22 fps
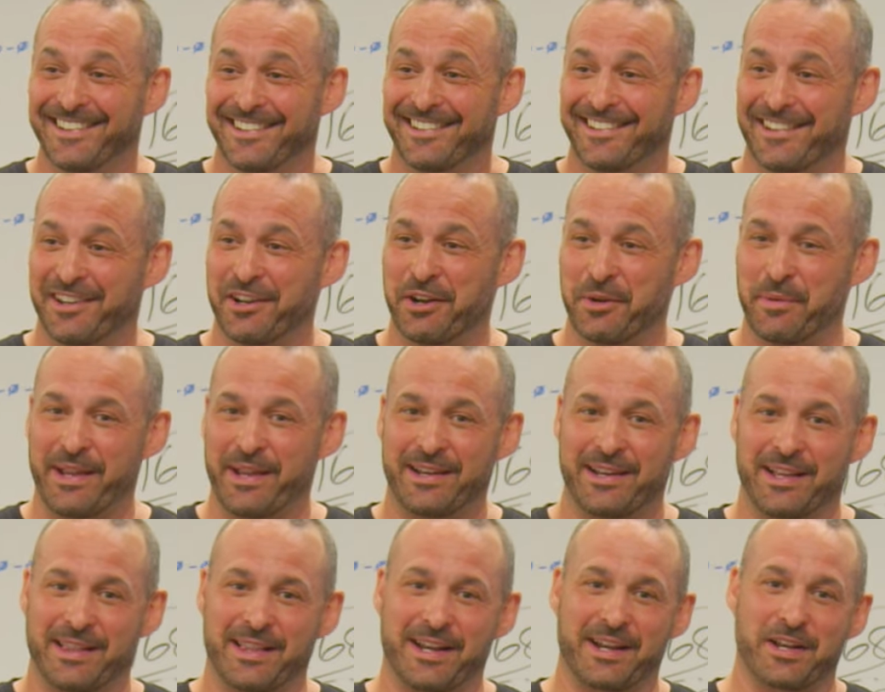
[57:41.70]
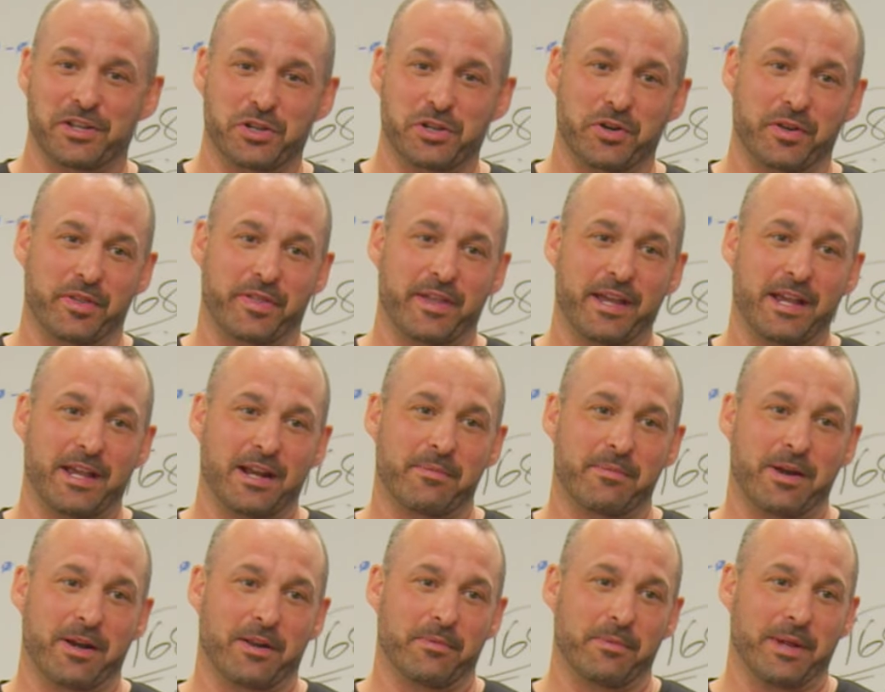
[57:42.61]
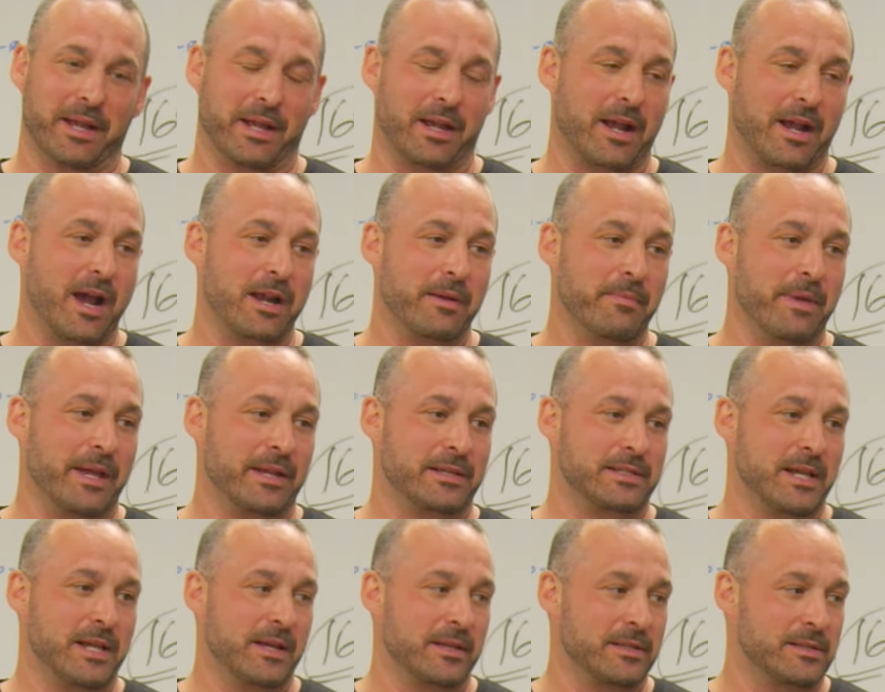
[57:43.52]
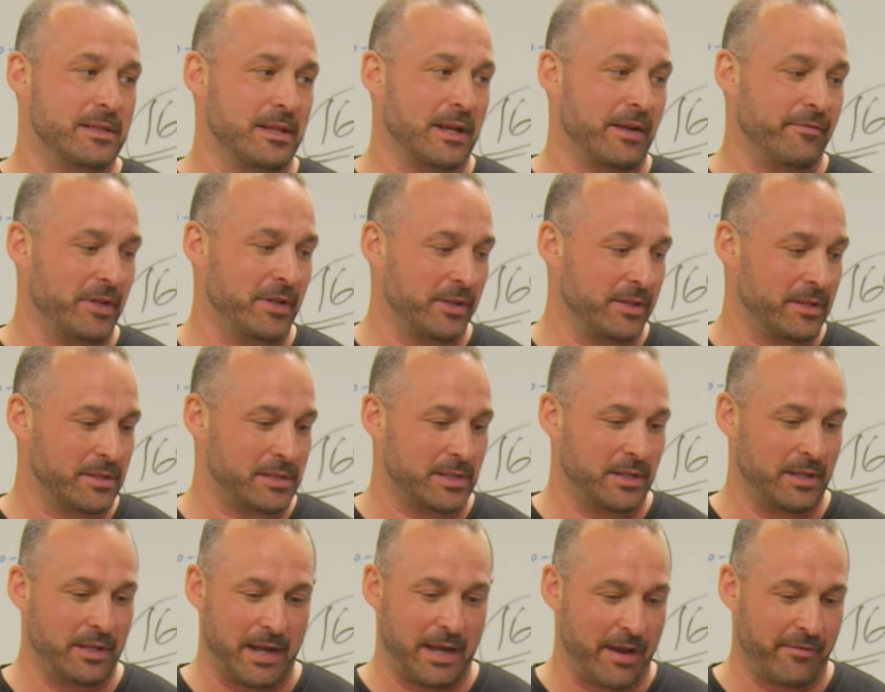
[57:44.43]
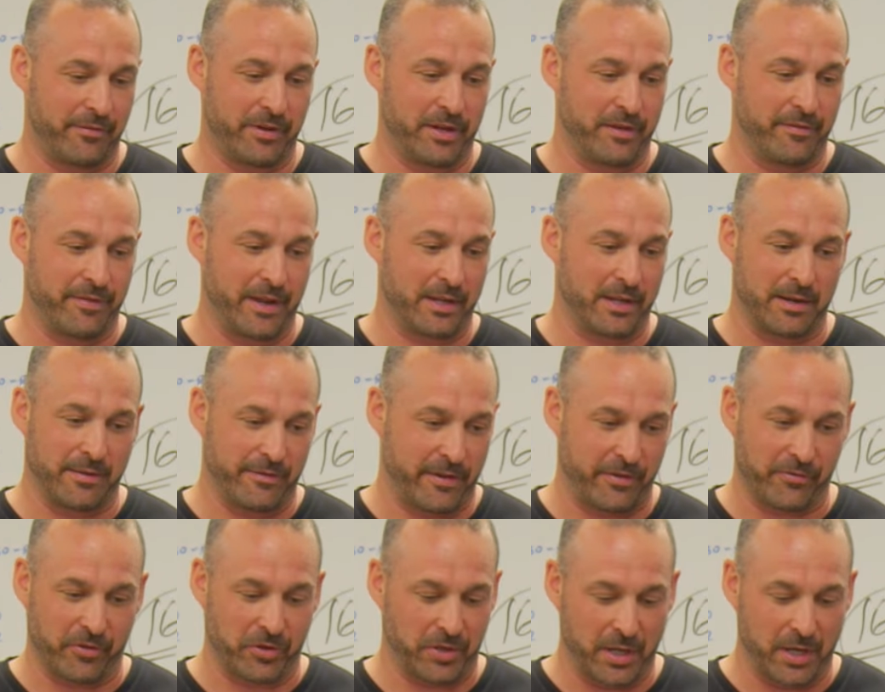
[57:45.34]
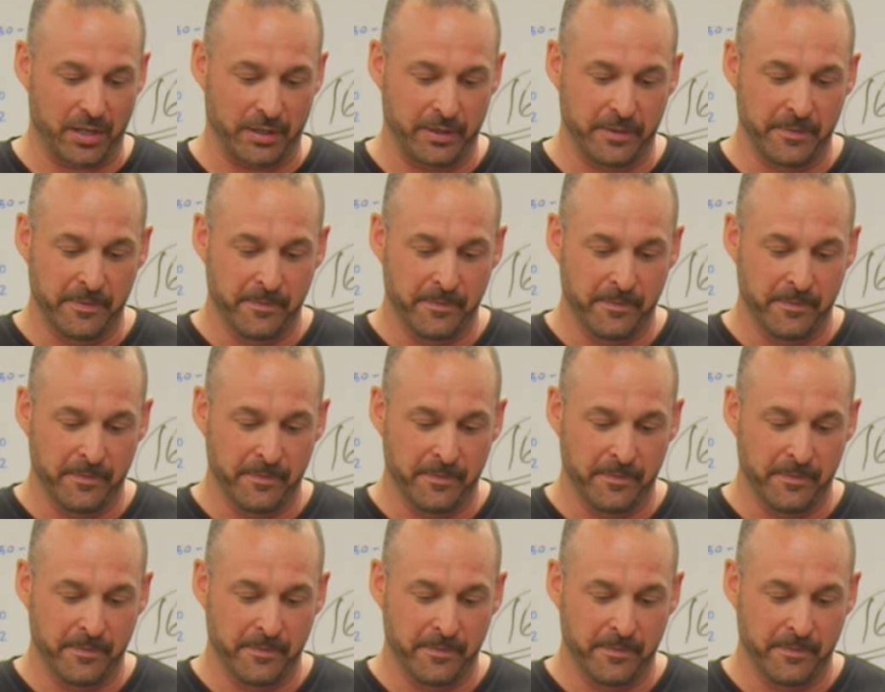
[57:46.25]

You know what I mean? And then I started thinking about it. I'm like, it kind of makes sense. And I've done this in every event I've ever done.